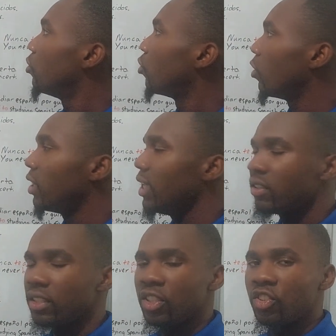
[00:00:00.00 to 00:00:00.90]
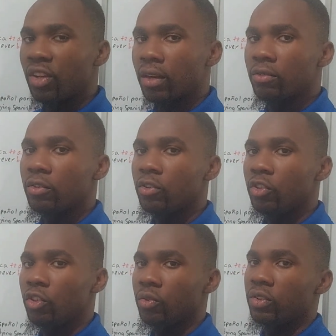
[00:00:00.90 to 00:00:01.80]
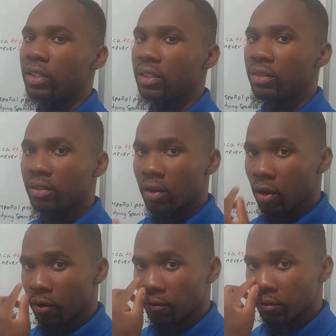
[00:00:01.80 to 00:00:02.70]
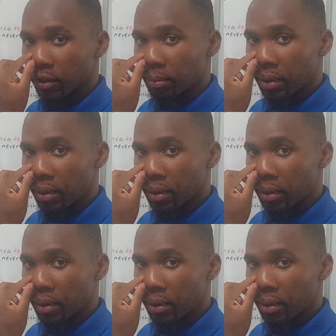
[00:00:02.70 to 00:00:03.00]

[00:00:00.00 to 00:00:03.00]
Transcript: So these are the general uses of the